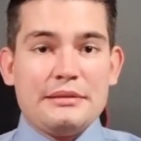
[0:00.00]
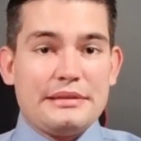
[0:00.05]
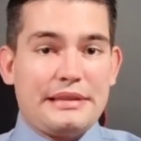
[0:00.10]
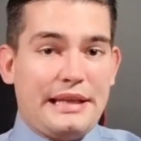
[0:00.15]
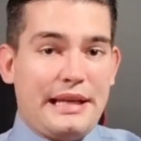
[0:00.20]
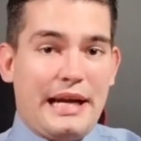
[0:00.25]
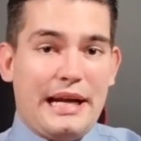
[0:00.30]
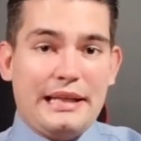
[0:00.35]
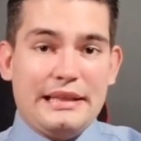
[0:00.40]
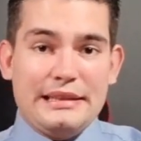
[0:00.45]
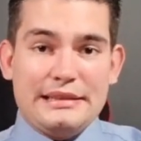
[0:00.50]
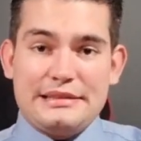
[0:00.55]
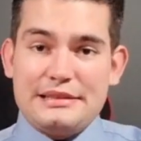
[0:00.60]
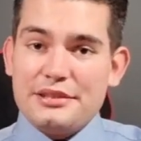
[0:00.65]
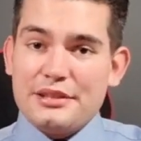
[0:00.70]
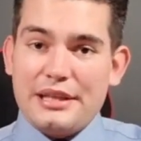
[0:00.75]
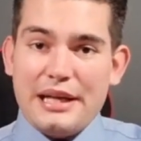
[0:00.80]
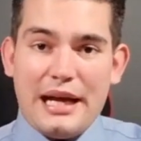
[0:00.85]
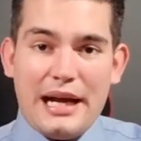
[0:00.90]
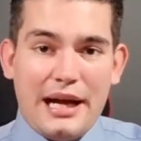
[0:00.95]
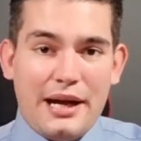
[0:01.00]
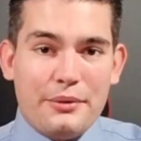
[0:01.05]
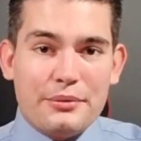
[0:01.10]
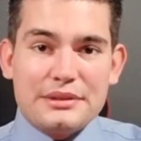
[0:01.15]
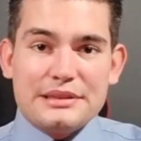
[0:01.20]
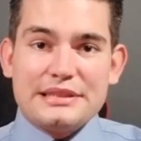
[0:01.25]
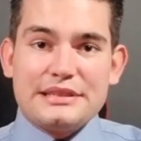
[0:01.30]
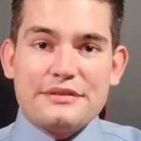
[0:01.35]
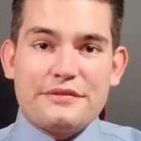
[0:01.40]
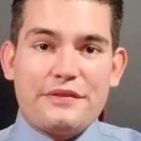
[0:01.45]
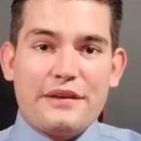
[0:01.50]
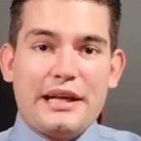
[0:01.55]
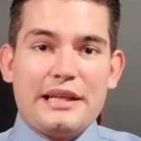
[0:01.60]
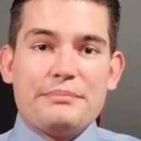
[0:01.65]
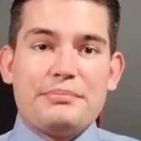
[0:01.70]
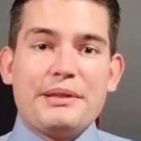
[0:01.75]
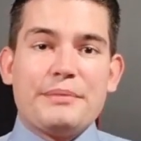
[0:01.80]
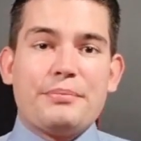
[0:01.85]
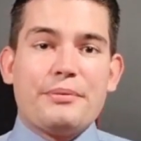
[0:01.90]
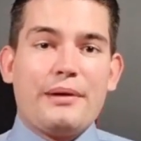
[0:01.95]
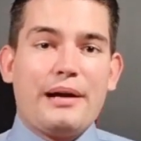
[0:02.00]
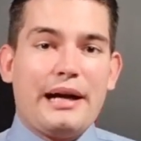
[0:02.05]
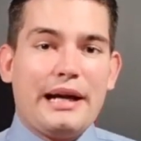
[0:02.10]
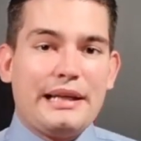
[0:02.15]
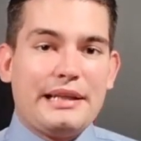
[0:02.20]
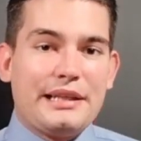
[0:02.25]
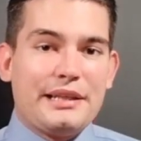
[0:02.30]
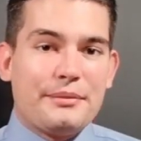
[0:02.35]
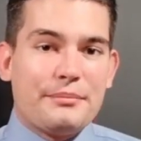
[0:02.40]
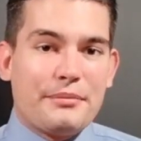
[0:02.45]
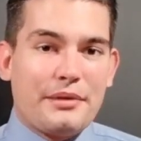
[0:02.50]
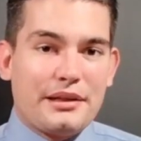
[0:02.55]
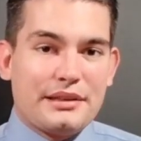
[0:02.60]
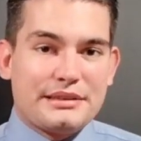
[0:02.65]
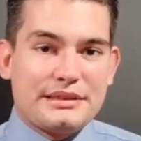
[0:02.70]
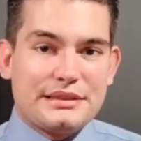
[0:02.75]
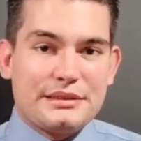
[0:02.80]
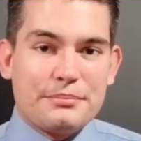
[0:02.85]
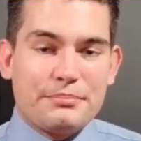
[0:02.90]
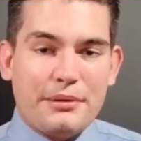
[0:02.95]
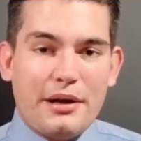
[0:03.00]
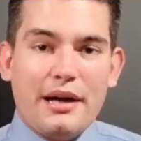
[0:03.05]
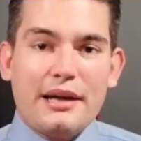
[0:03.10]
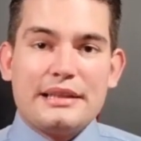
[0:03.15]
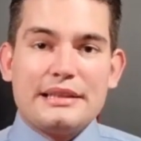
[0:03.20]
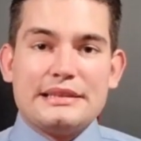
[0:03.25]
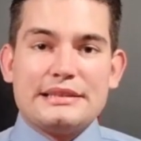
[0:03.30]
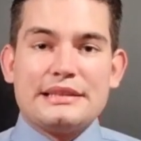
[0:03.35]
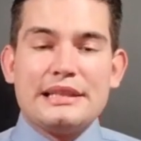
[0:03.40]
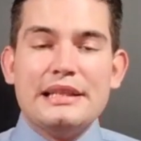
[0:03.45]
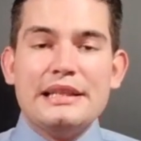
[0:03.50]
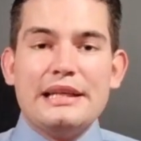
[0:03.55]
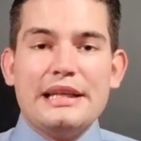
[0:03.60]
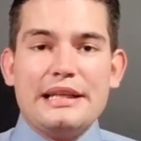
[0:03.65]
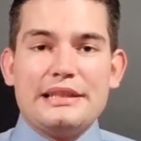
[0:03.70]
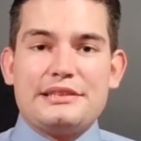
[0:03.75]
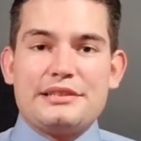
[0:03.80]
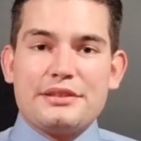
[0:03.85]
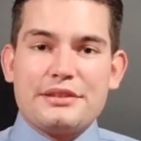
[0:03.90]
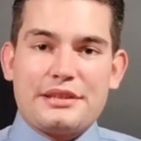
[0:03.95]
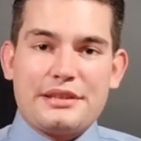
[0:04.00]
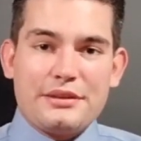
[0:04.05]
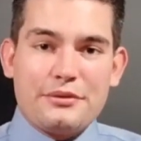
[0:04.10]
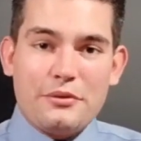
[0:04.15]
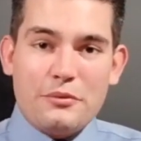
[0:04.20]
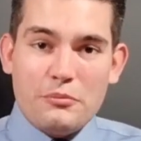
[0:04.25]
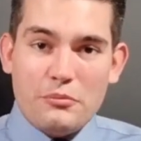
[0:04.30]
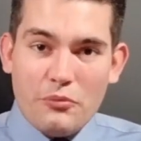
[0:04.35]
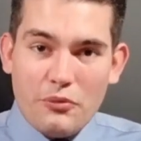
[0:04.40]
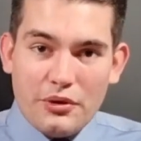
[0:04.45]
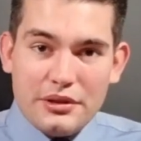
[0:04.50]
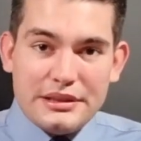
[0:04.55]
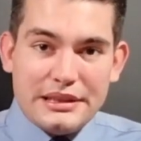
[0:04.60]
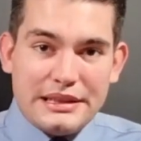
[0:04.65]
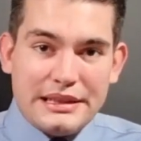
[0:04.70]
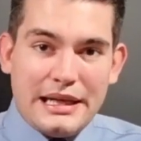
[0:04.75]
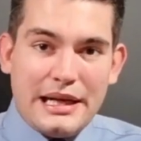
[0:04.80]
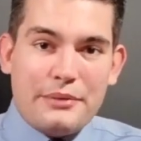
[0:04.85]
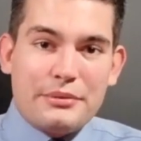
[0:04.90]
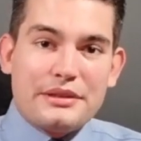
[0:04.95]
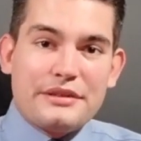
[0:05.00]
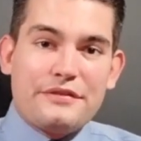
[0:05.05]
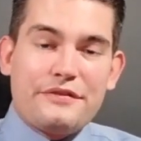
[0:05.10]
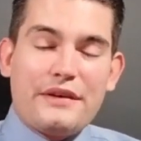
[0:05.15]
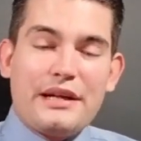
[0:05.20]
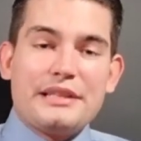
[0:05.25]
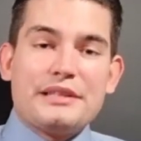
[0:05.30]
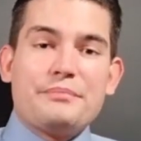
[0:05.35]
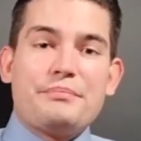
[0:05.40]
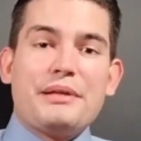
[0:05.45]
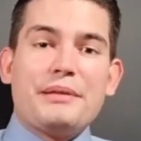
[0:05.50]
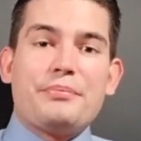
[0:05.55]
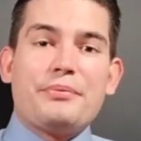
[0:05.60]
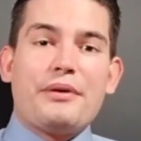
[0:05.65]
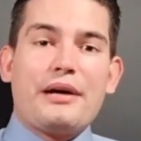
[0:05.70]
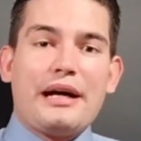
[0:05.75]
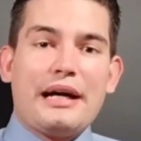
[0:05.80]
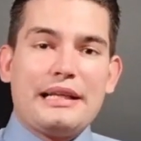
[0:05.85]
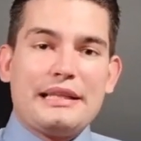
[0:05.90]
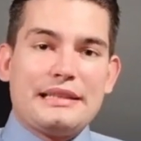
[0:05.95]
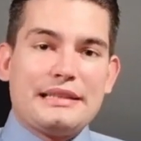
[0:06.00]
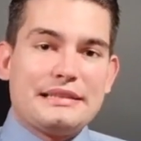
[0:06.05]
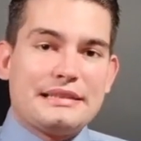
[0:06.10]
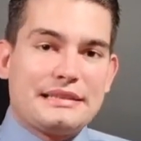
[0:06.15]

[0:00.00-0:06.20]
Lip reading: It took hours to find people hiding amongst the bodies. It took more than an hour to find the people hiding